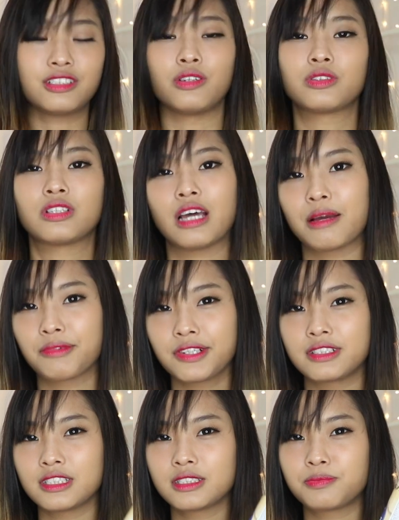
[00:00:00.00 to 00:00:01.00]
salted, I'm
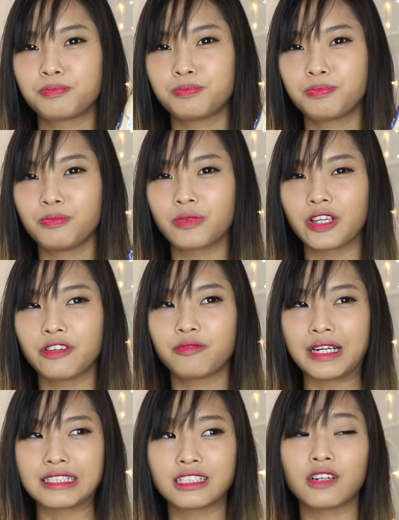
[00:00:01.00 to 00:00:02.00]
gonna just give
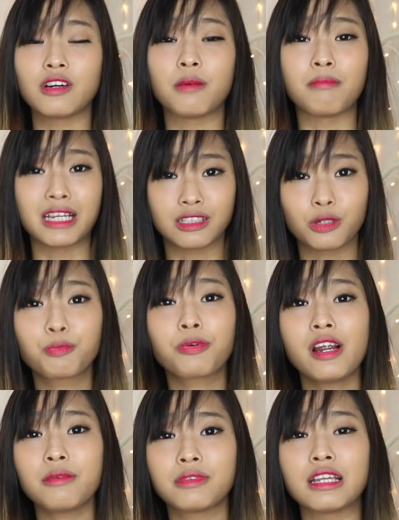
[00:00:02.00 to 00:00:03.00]
myself a mental
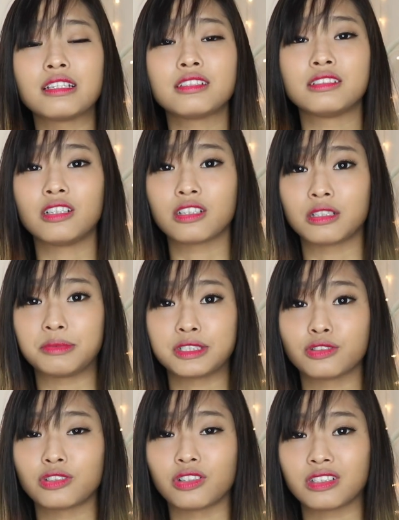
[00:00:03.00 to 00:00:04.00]
prep that this is not gonna be
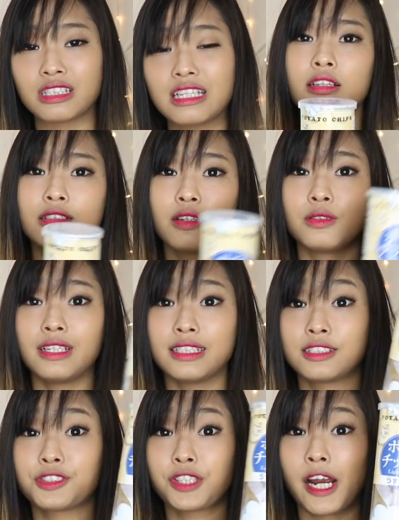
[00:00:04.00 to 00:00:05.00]
so salty. So
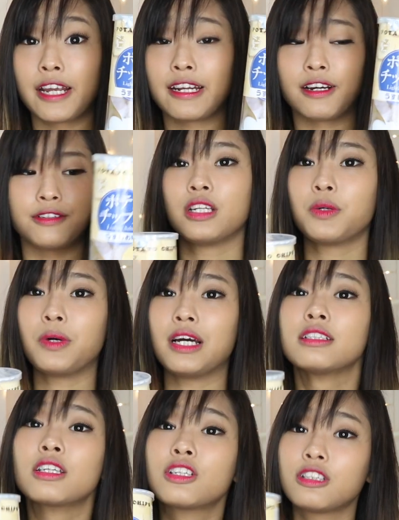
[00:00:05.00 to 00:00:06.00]
let's try it out. You know
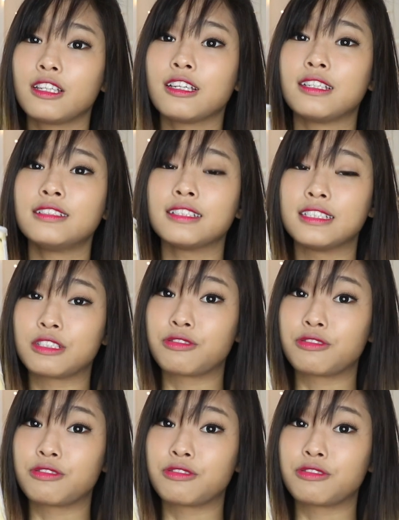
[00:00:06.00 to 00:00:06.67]
what? The good thing is it's